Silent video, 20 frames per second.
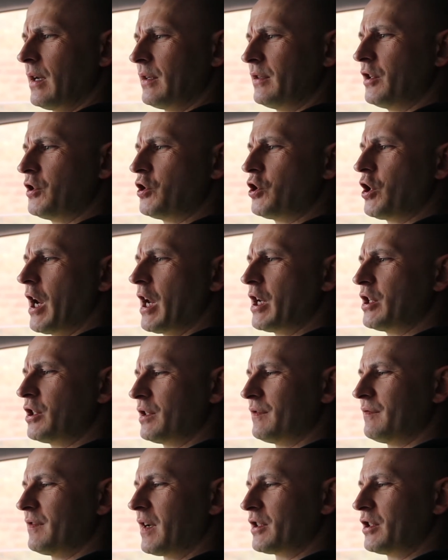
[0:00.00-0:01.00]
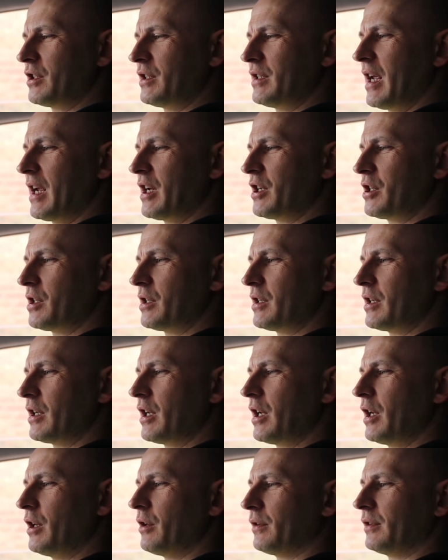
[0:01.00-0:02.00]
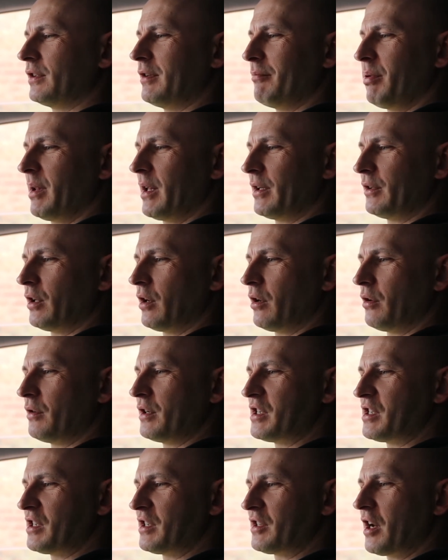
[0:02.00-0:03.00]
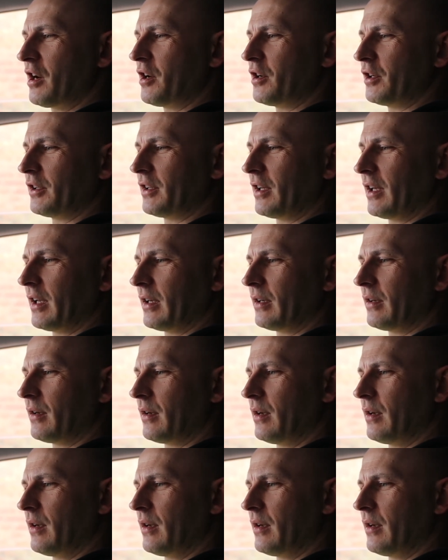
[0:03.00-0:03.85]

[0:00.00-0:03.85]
The change in vegetation here on the plateau is startling.